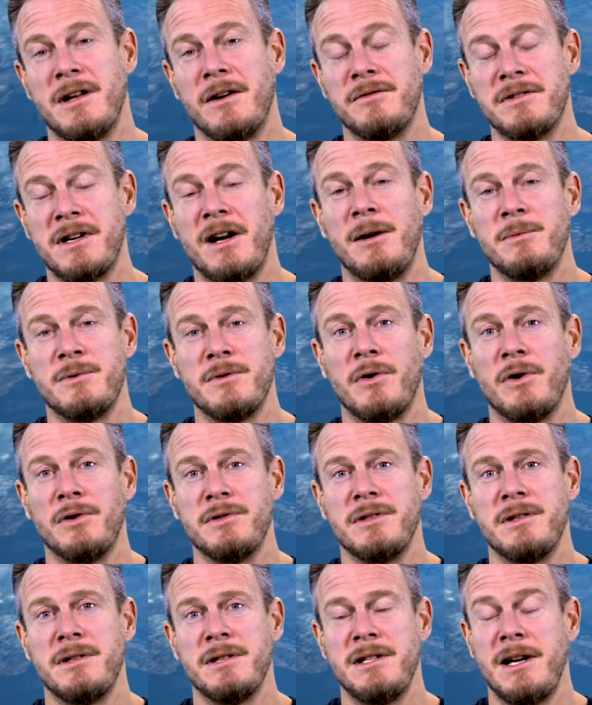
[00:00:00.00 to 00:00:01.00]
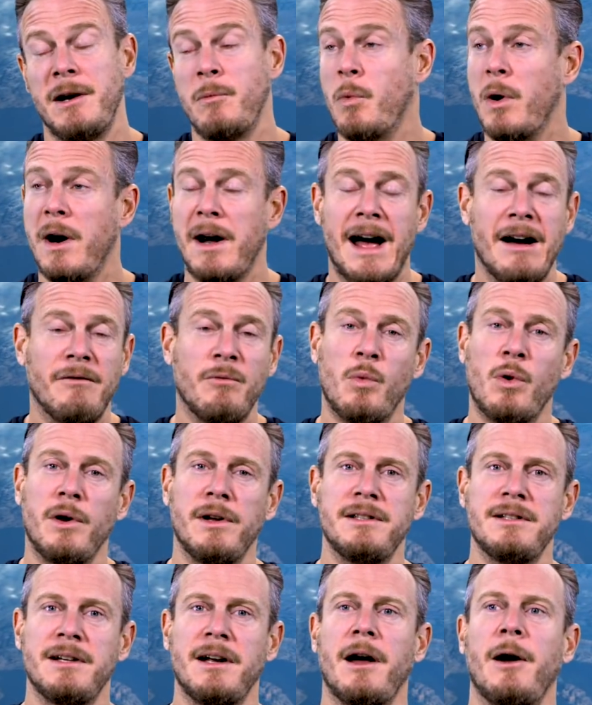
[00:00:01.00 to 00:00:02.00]
times I've gone to the gym where I haven't
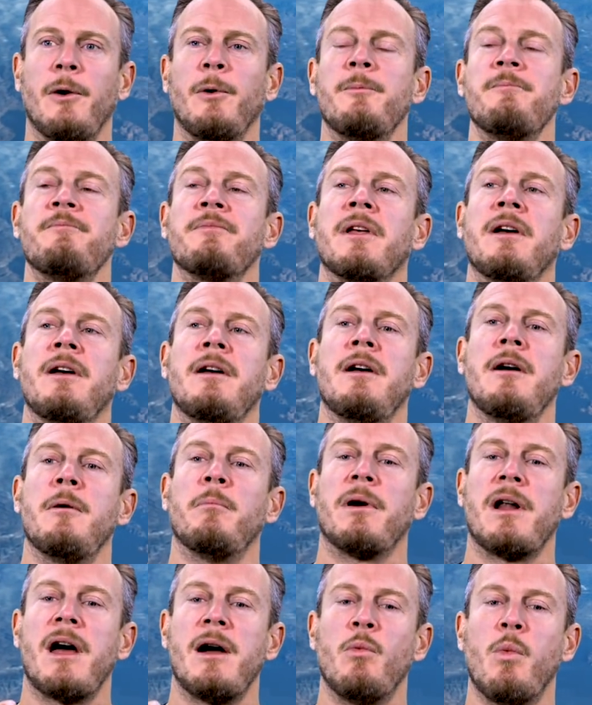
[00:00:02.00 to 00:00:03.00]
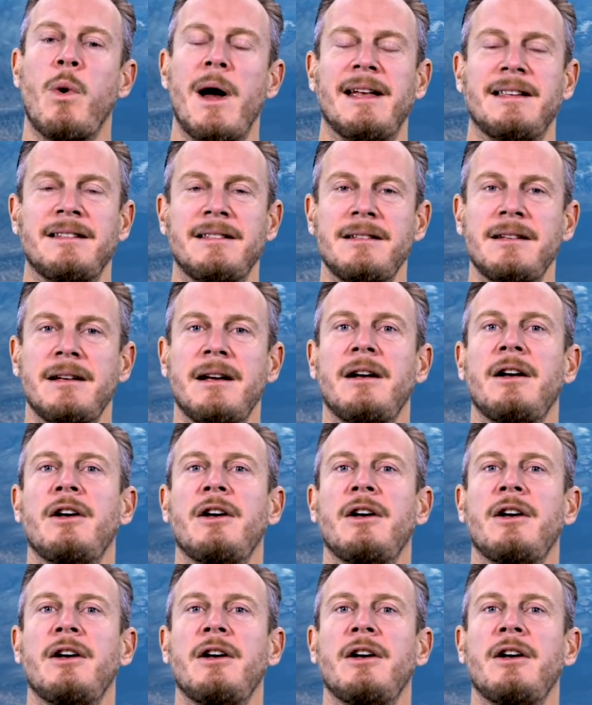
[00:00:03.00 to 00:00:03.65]
wanted to go, but I went